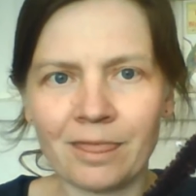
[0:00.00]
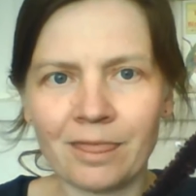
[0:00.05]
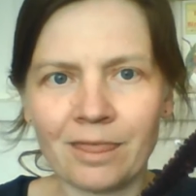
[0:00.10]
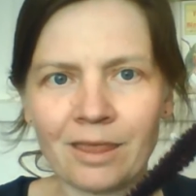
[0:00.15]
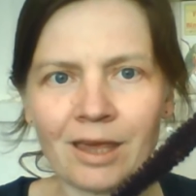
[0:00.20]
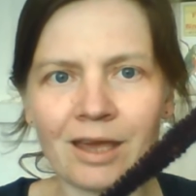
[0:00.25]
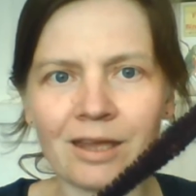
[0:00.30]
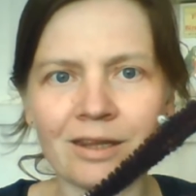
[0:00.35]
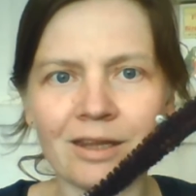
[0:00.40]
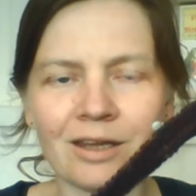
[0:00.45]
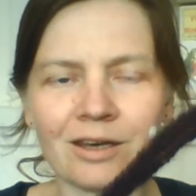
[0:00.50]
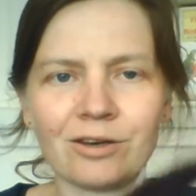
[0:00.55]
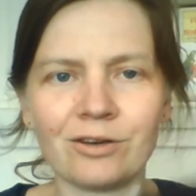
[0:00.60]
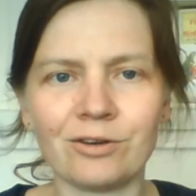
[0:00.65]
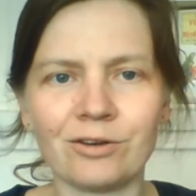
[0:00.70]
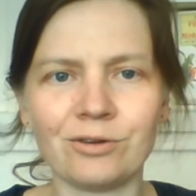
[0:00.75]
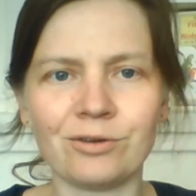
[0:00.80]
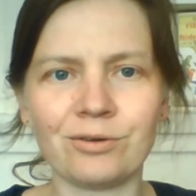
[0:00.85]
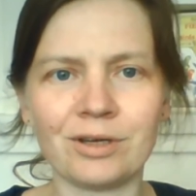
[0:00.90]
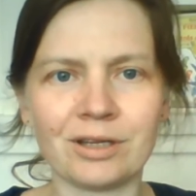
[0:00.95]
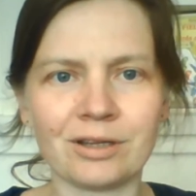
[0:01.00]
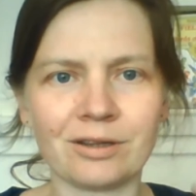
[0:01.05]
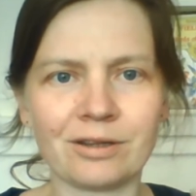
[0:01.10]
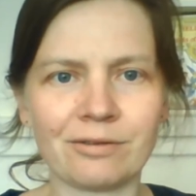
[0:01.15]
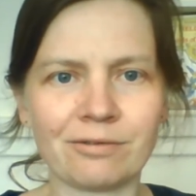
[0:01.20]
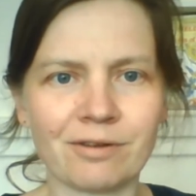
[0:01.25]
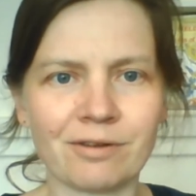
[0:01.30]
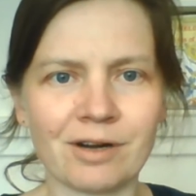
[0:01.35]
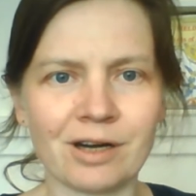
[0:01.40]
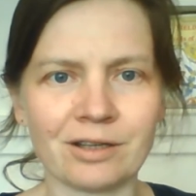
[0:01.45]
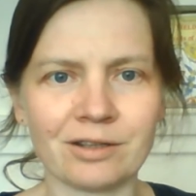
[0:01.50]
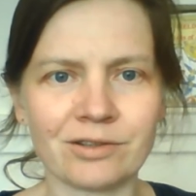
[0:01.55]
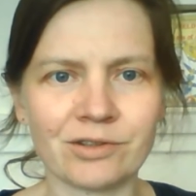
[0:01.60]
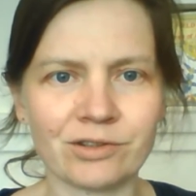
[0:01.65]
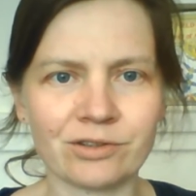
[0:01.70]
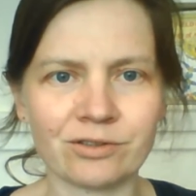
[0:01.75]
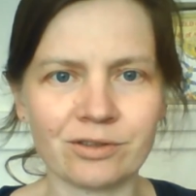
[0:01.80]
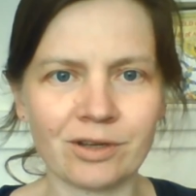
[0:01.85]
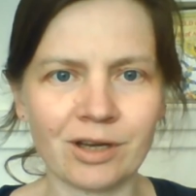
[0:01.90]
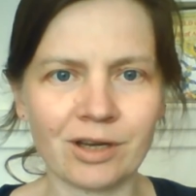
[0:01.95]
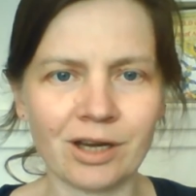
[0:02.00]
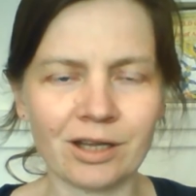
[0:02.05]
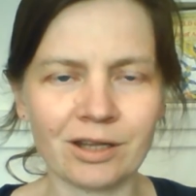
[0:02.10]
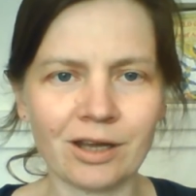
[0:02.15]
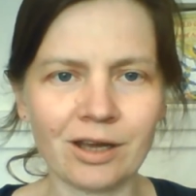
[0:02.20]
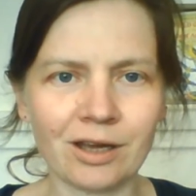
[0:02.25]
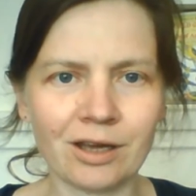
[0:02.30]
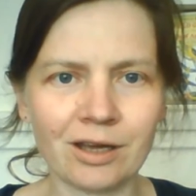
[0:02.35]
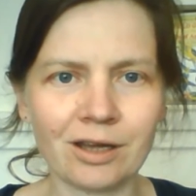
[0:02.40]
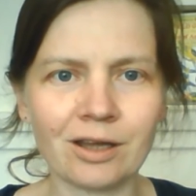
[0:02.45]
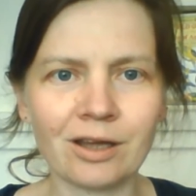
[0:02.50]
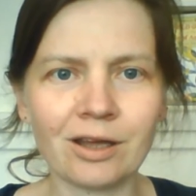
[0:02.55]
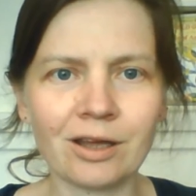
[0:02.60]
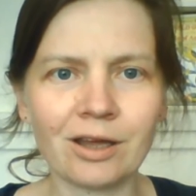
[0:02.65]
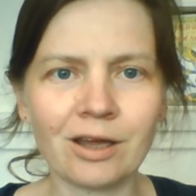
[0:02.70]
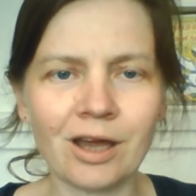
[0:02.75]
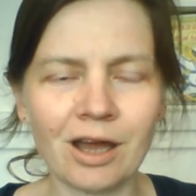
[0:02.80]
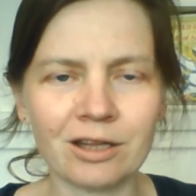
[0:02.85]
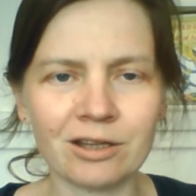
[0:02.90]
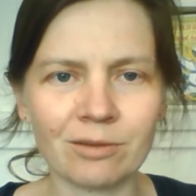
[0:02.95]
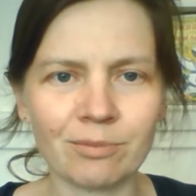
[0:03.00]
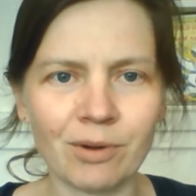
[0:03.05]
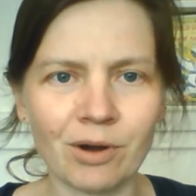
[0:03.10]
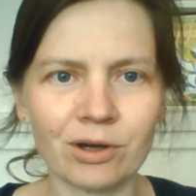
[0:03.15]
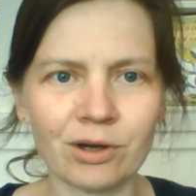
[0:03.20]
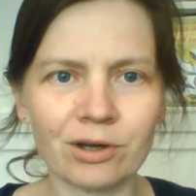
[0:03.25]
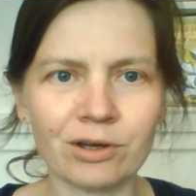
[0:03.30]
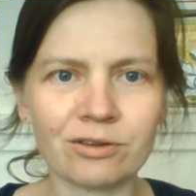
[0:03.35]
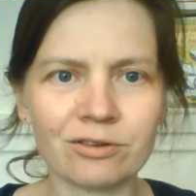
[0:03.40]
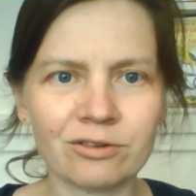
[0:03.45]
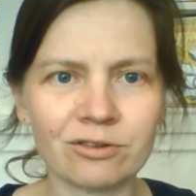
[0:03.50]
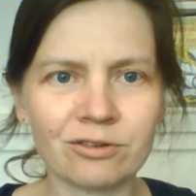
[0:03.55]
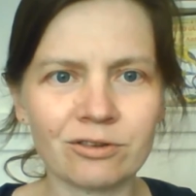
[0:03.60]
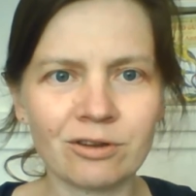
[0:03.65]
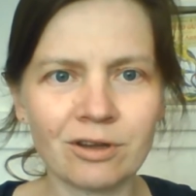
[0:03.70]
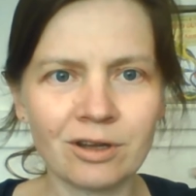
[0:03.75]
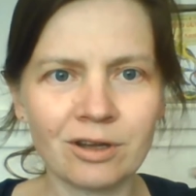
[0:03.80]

and then you knit the fronts, I think, and the pockets.